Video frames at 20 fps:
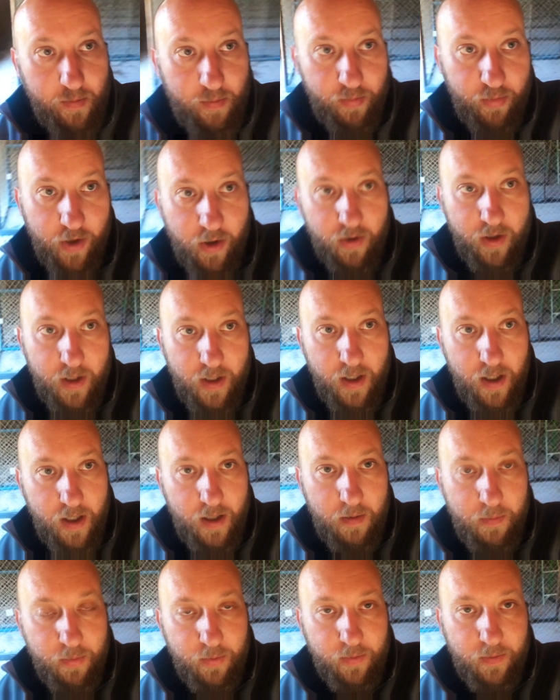broken
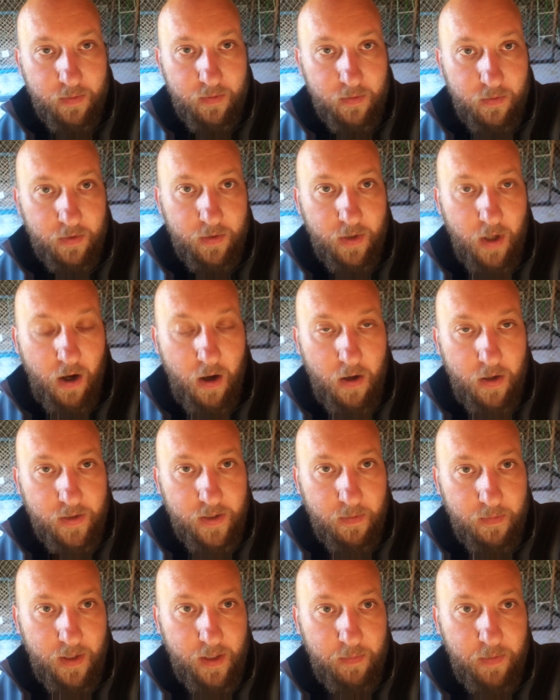up and haul
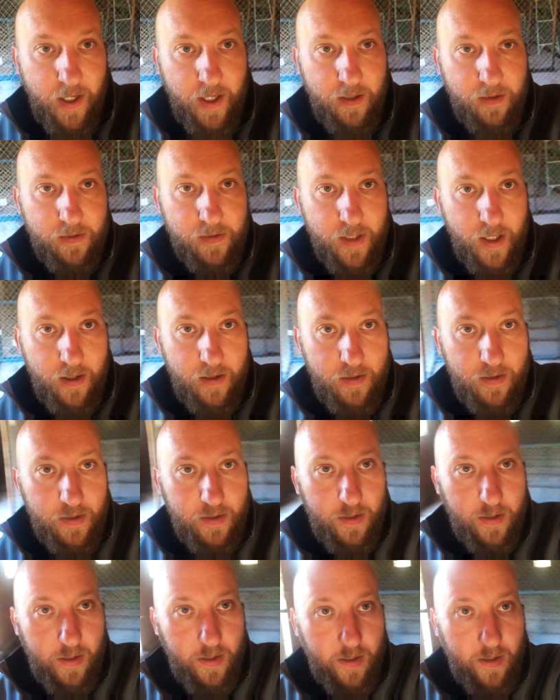some of these panels out,